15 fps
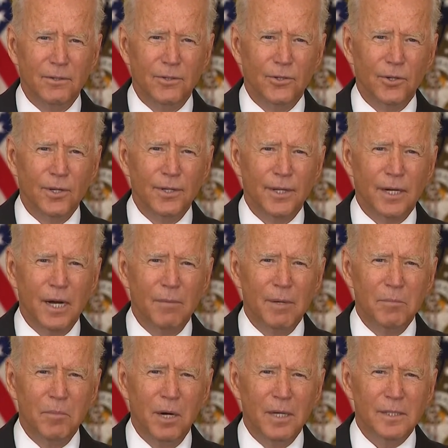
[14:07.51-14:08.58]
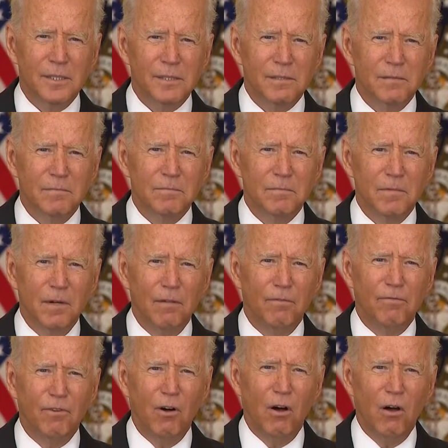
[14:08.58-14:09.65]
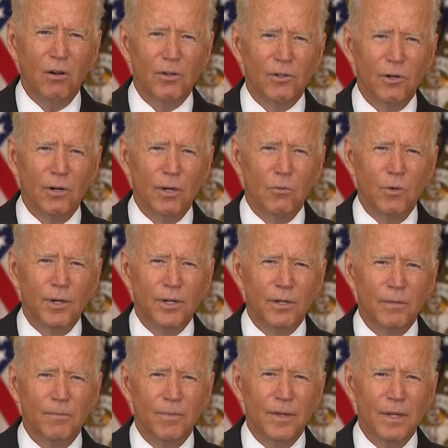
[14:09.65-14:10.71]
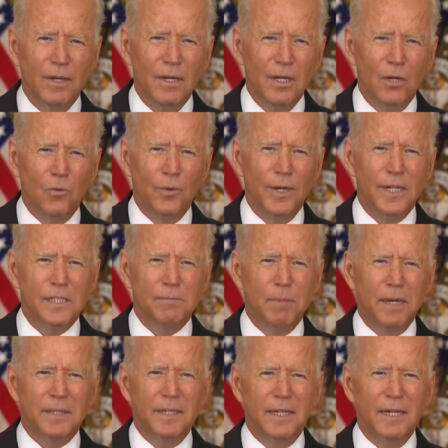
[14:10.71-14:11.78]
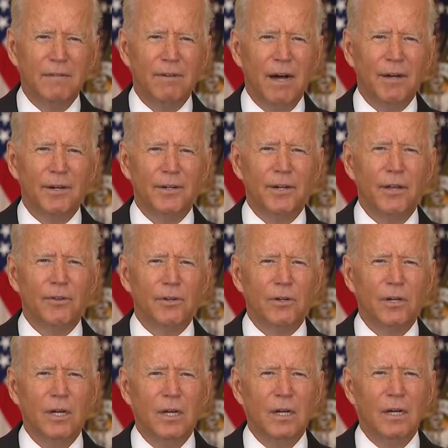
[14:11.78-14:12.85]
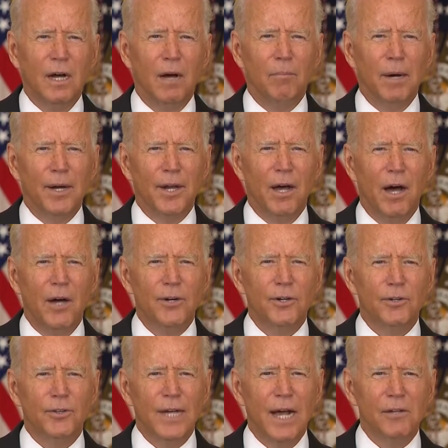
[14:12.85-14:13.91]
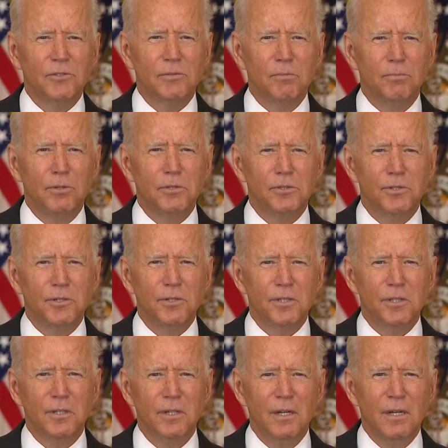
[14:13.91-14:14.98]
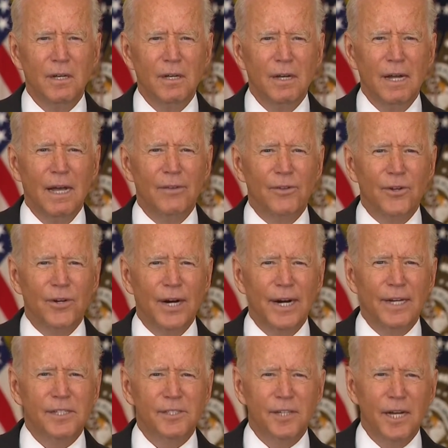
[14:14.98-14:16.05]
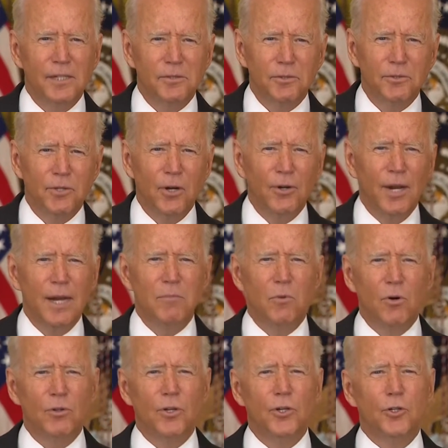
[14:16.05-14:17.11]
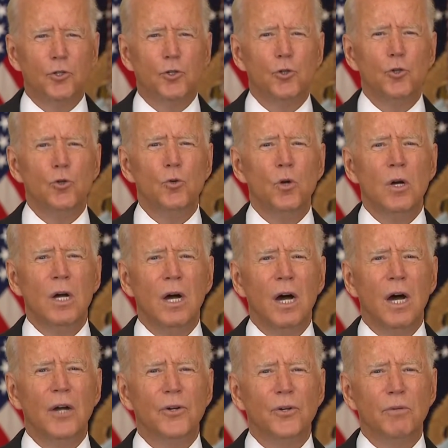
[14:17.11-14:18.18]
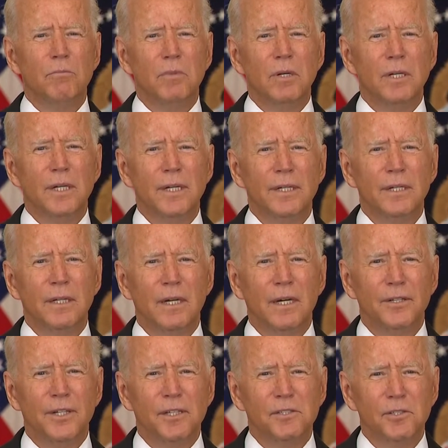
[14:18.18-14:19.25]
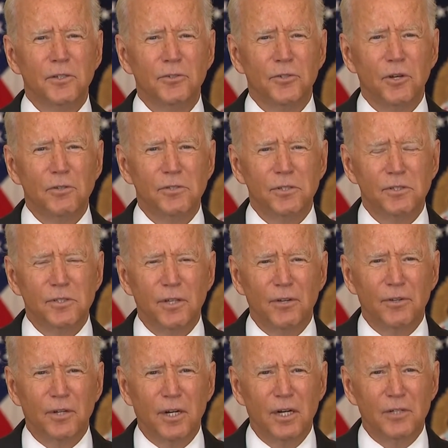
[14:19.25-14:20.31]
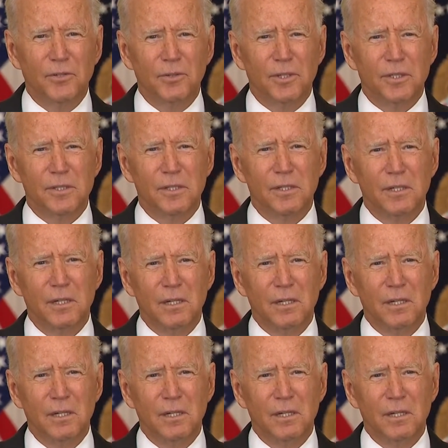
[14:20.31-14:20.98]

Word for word: During the coming months of fall and early winter, we expect to give out another about one hundred thousand boosters, and the United States will donate more than two hundred million additional doses to other countries.